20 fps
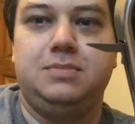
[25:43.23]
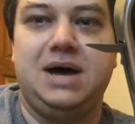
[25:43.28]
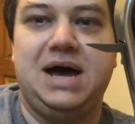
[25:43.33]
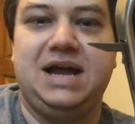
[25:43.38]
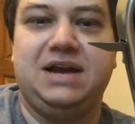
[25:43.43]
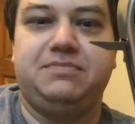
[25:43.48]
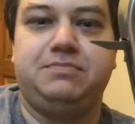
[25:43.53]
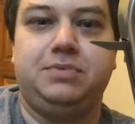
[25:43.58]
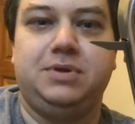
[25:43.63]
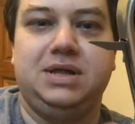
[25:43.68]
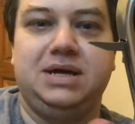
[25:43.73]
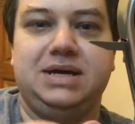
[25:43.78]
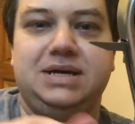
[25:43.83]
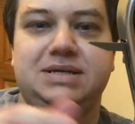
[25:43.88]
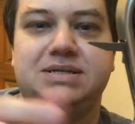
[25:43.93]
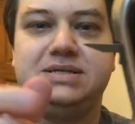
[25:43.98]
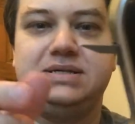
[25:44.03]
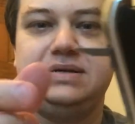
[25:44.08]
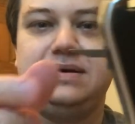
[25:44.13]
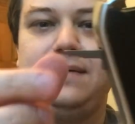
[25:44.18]
out of
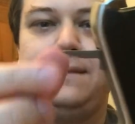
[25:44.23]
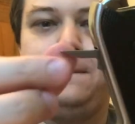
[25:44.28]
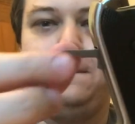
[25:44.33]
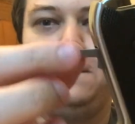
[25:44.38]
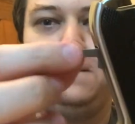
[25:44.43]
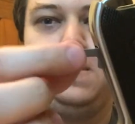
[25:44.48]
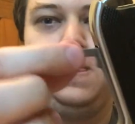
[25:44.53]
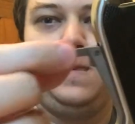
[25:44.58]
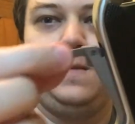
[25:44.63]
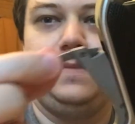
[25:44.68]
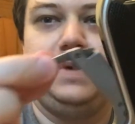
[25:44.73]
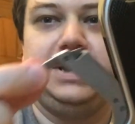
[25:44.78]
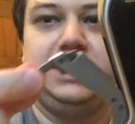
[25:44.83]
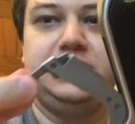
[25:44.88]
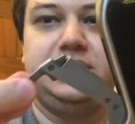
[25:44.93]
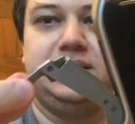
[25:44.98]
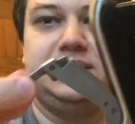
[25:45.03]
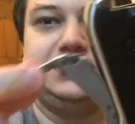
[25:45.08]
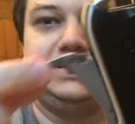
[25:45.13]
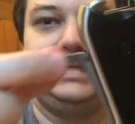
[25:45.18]
place, and
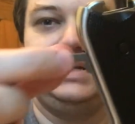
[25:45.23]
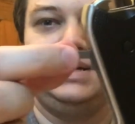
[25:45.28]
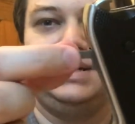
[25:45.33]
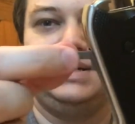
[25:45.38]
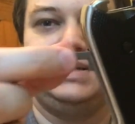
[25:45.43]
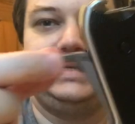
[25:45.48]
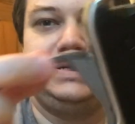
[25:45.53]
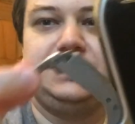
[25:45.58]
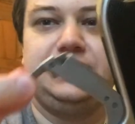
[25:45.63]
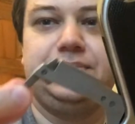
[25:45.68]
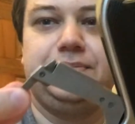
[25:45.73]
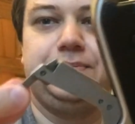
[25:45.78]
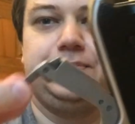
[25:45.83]
it does this.